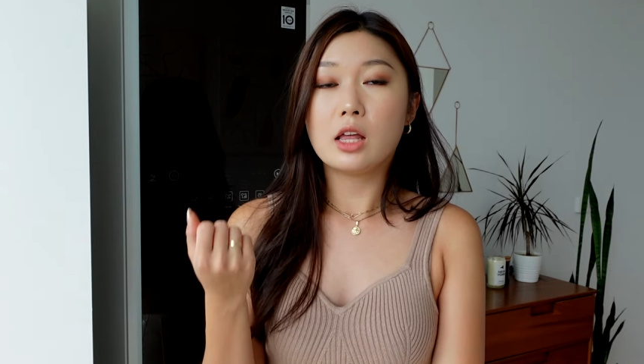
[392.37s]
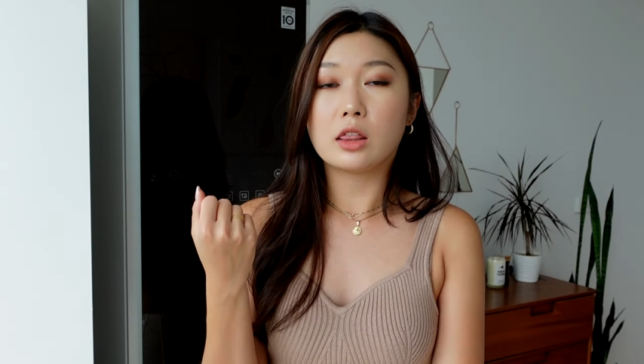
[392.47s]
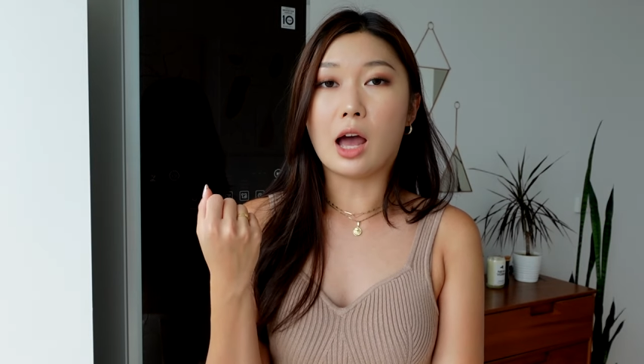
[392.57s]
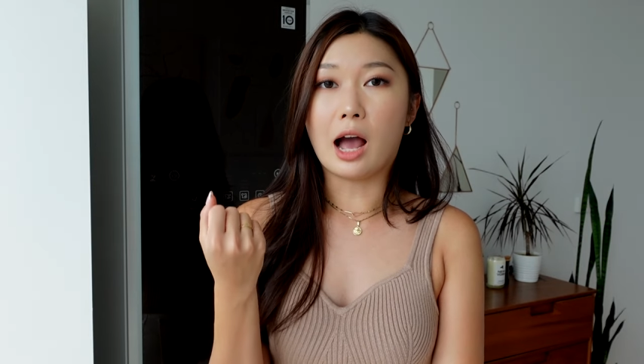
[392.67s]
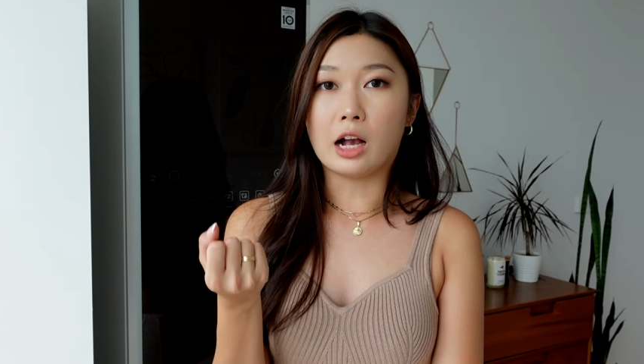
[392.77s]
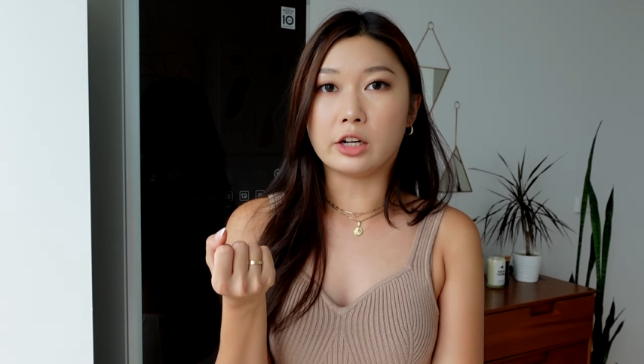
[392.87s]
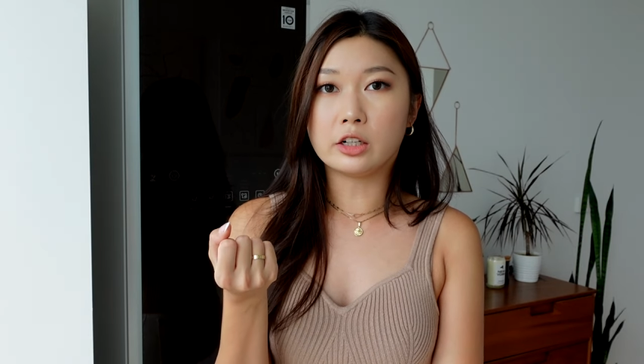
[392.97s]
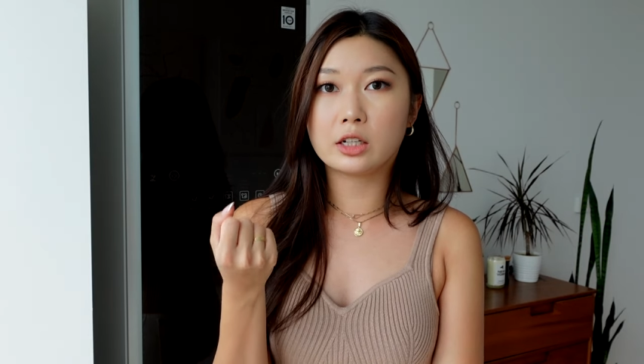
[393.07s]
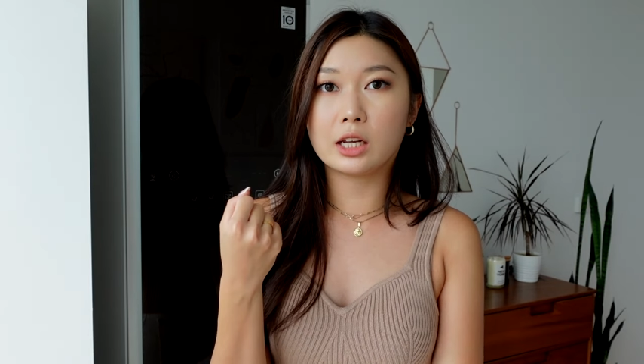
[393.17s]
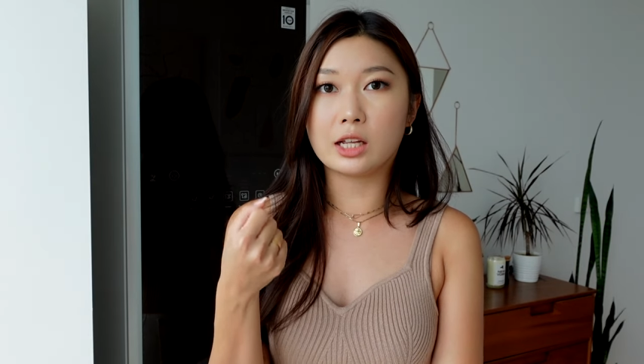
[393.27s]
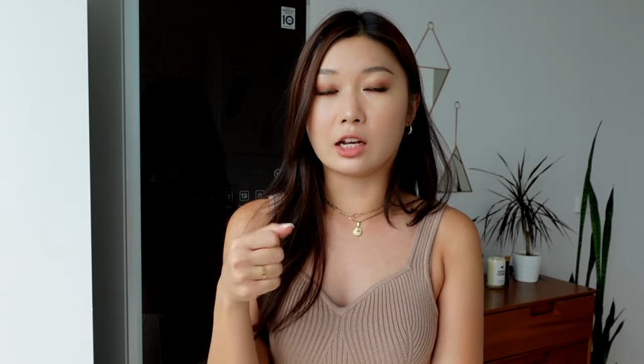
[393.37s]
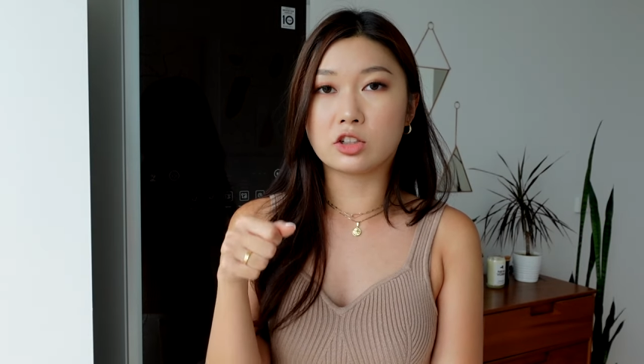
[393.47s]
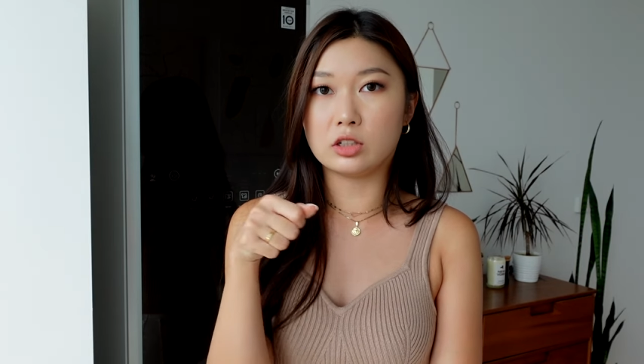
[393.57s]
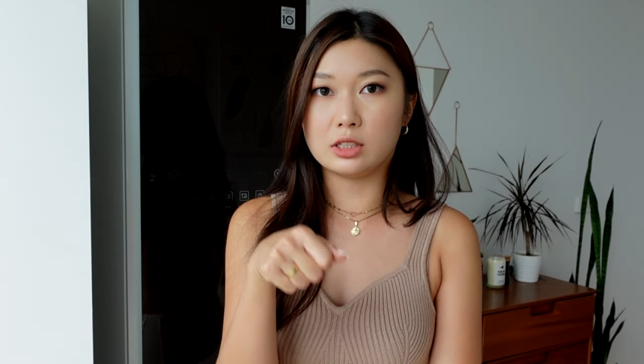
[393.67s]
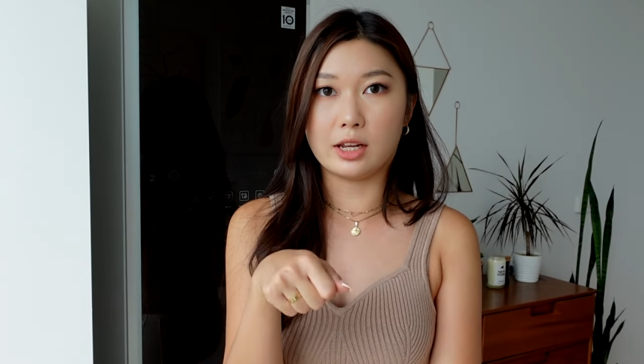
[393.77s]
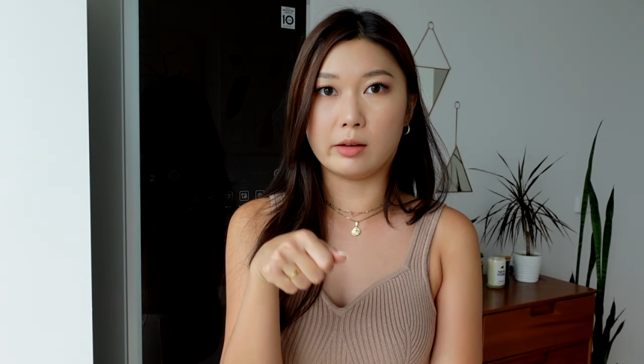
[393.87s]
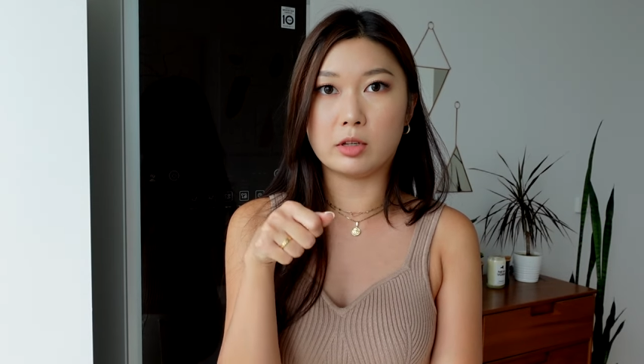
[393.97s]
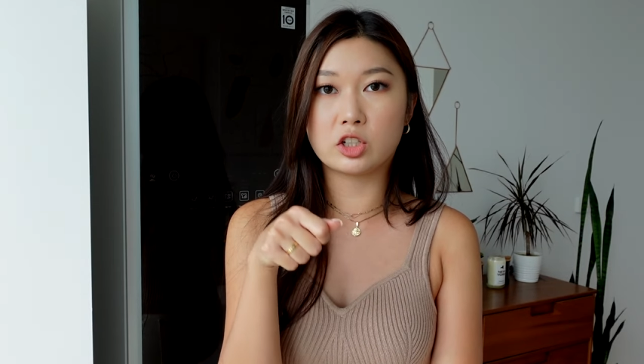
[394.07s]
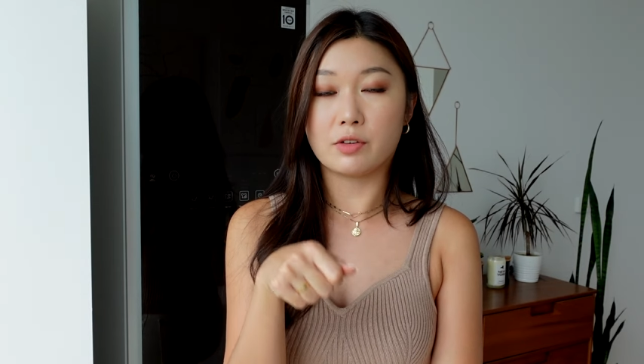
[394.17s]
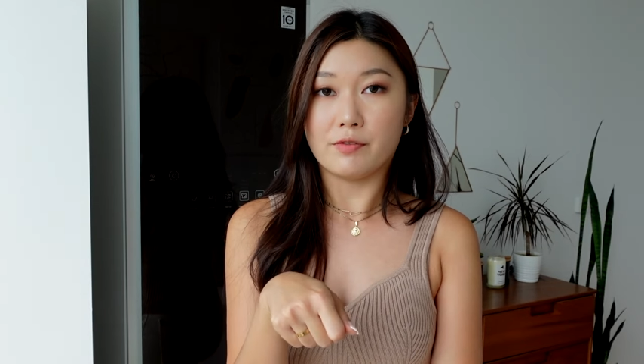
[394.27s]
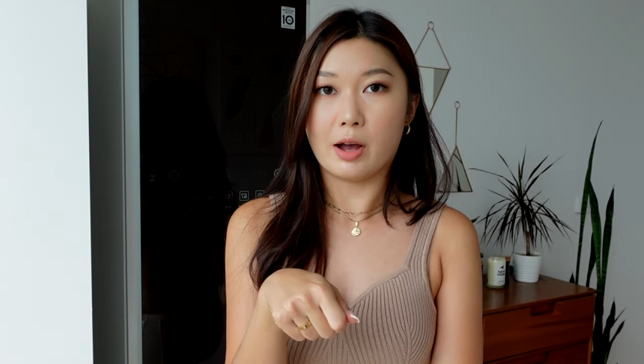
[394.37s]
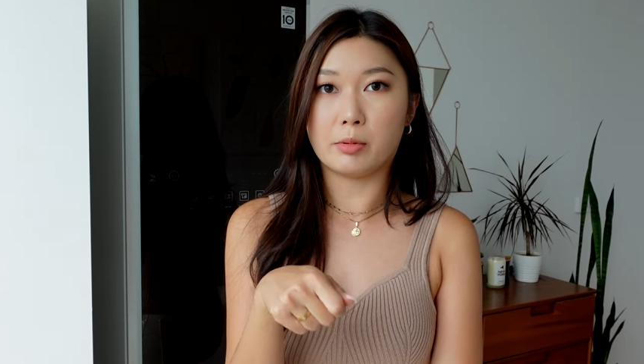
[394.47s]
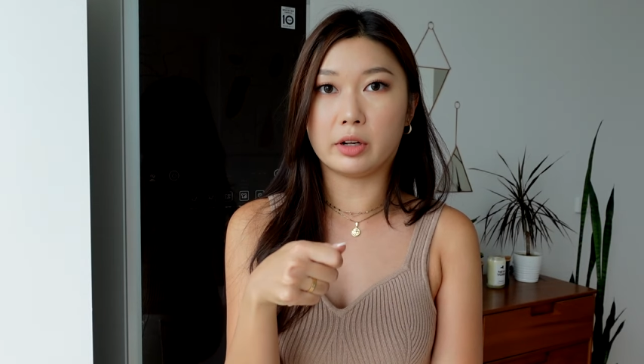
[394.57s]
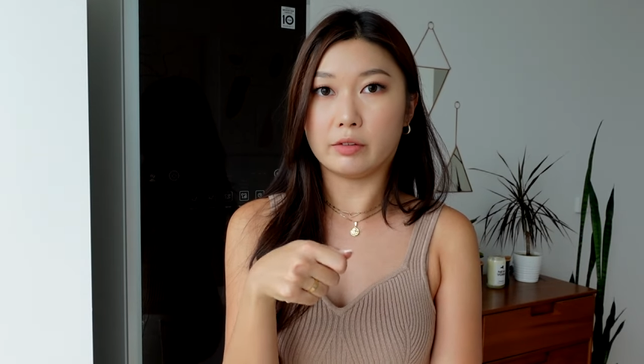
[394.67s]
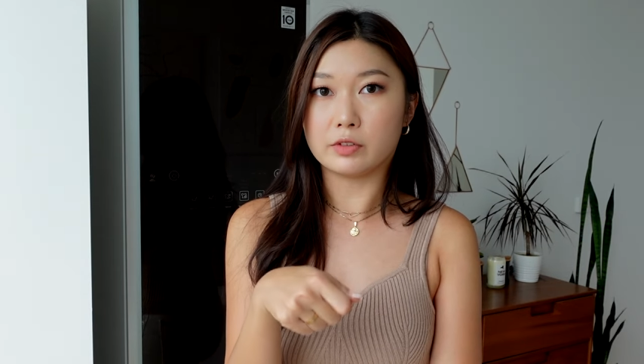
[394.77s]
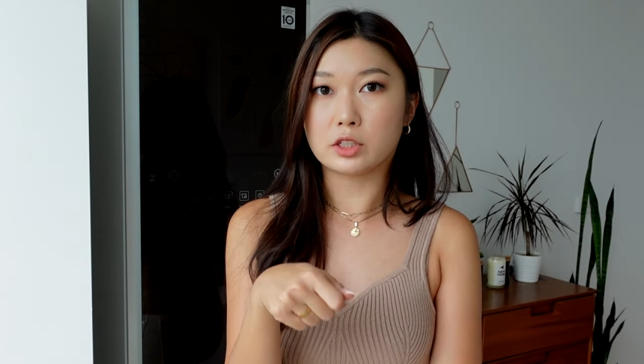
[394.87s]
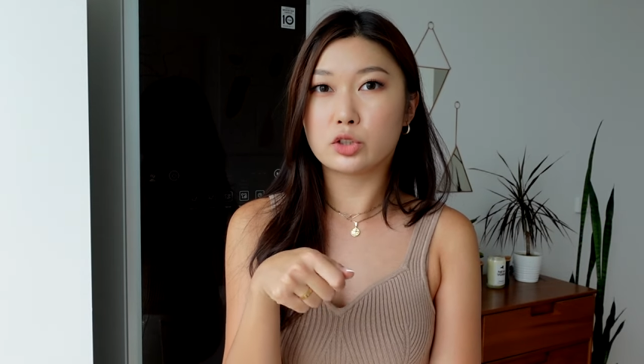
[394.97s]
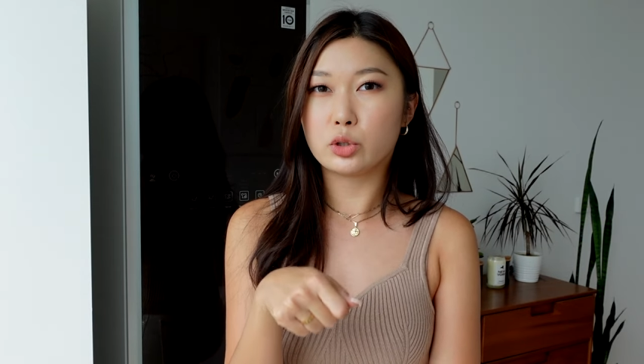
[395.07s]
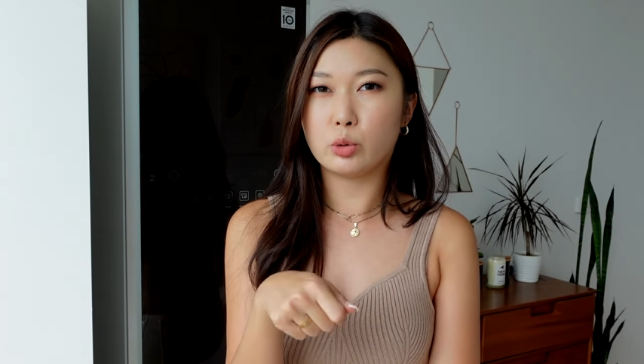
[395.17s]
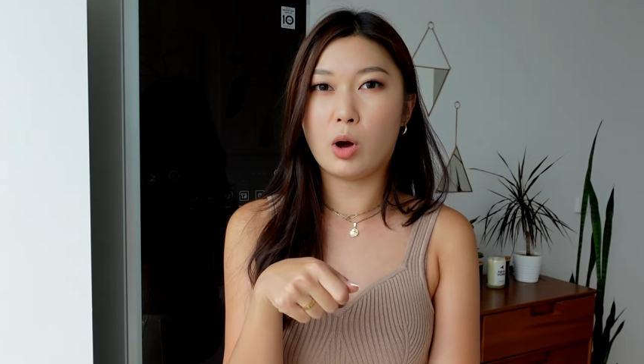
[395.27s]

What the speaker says: the iron can actually damage the fabric if it's too